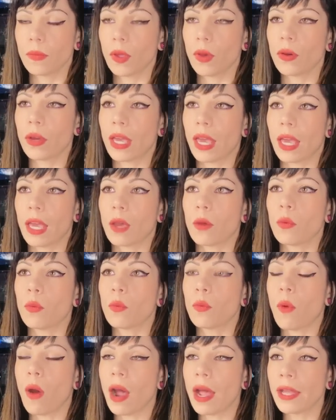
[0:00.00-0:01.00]
Okay,
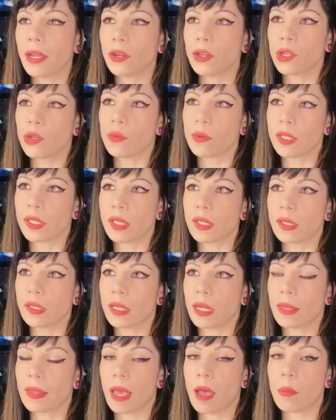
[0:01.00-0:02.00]
why are you
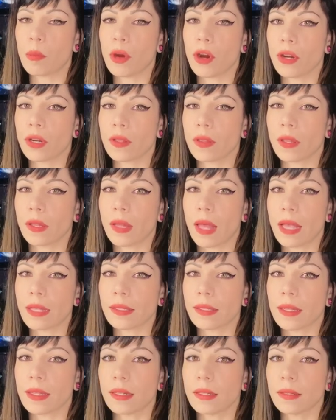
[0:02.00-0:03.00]
resisting that part of the
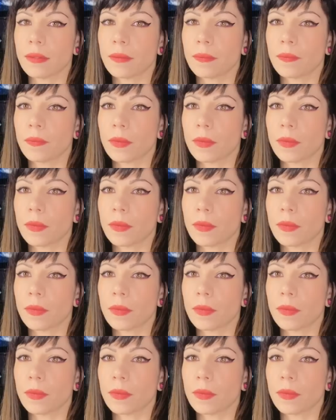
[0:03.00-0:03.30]
lesson?